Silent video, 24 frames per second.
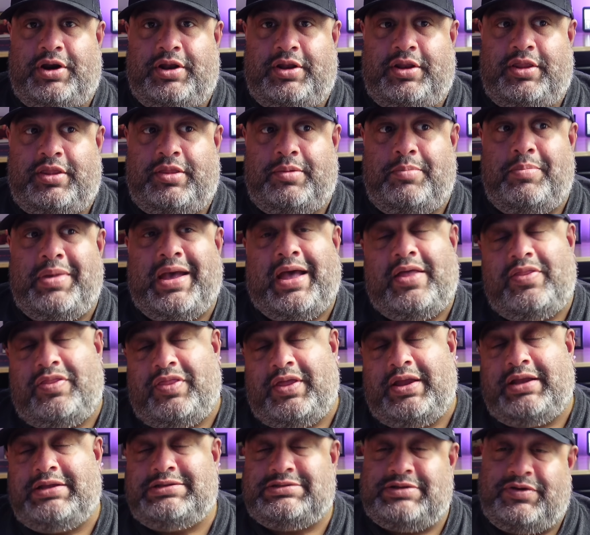And the bad
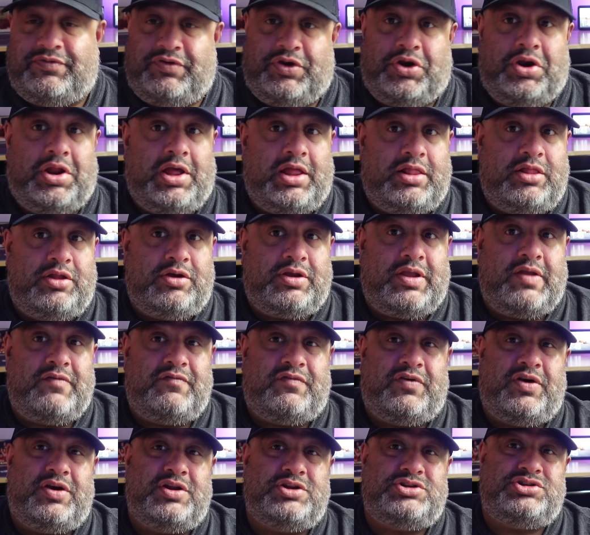thing is, if you're not looking
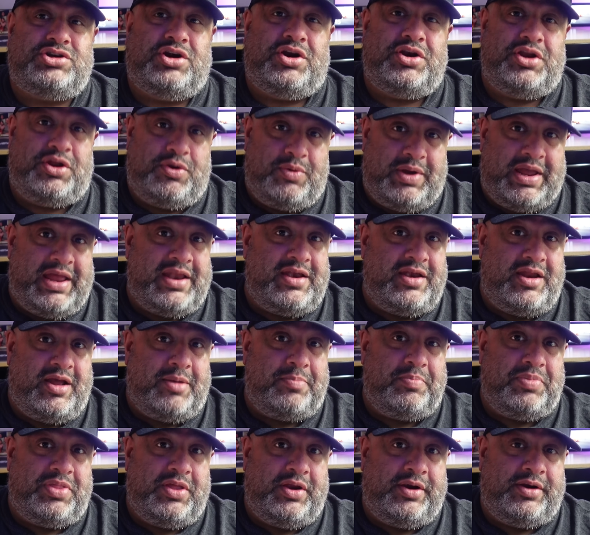for furniture and you end
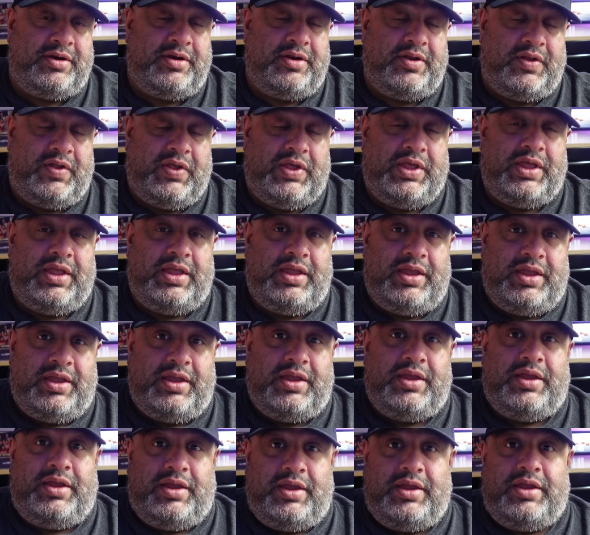up there,
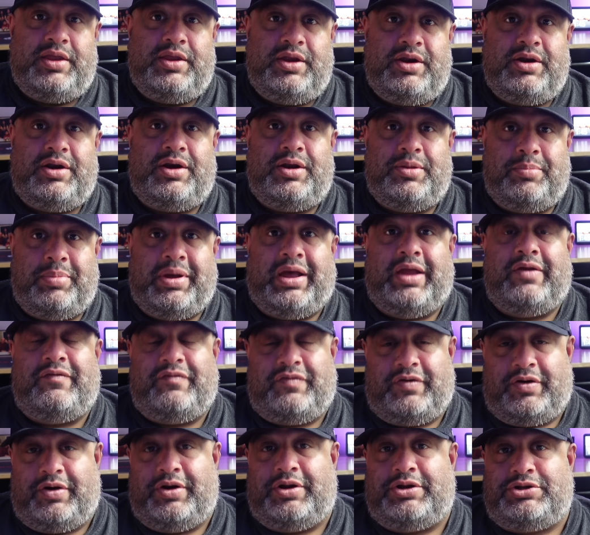you're going to buy
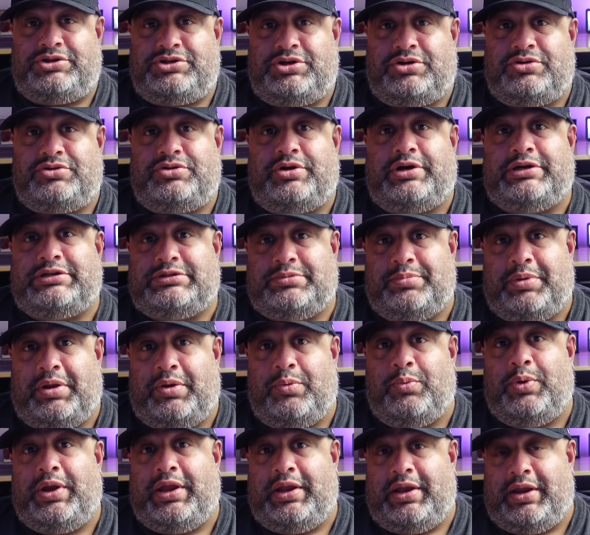furniture. Trust
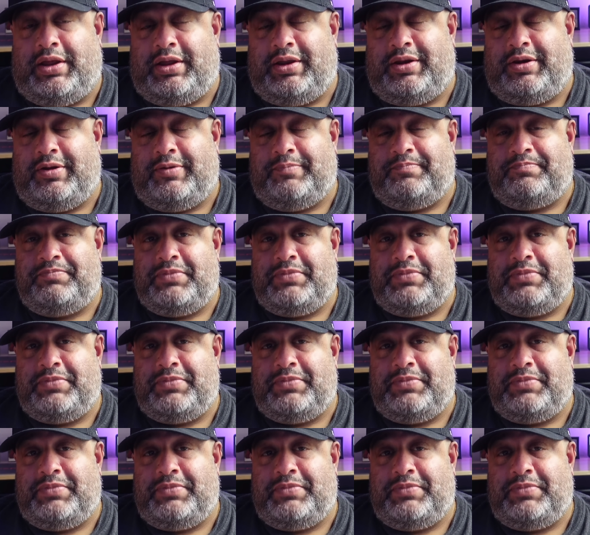me, we did.